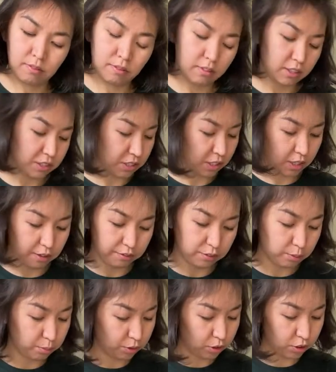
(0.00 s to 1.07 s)
Doesn't have
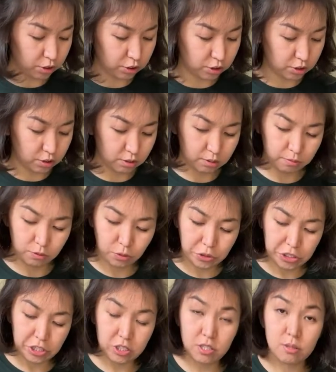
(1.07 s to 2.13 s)
to be good,
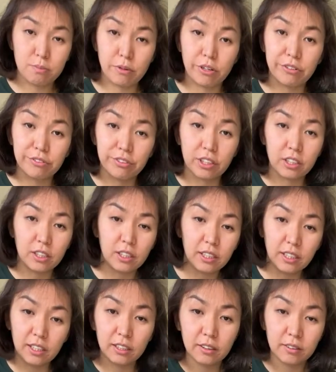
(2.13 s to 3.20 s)
works
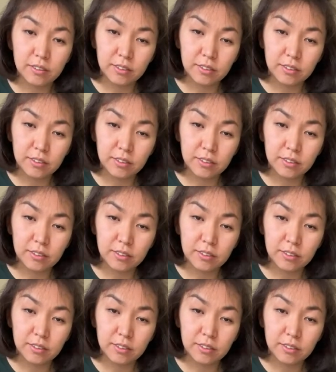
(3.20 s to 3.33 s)
perfectly.